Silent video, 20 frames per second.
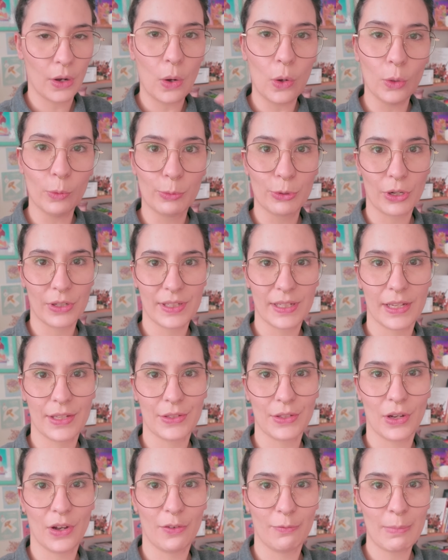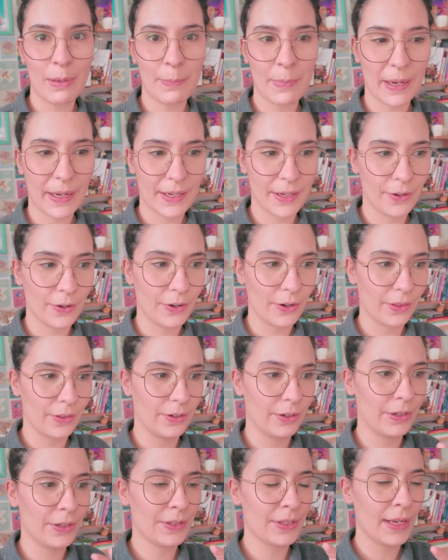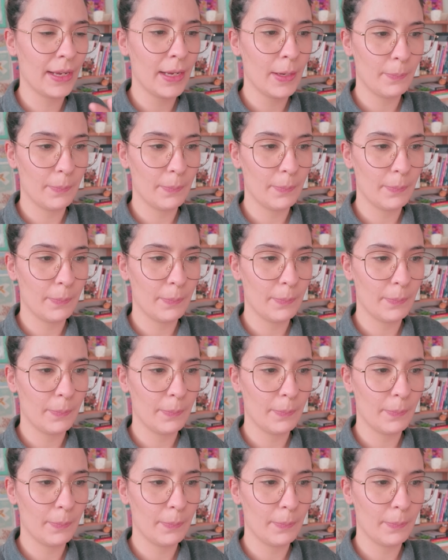whole process of me packing orders,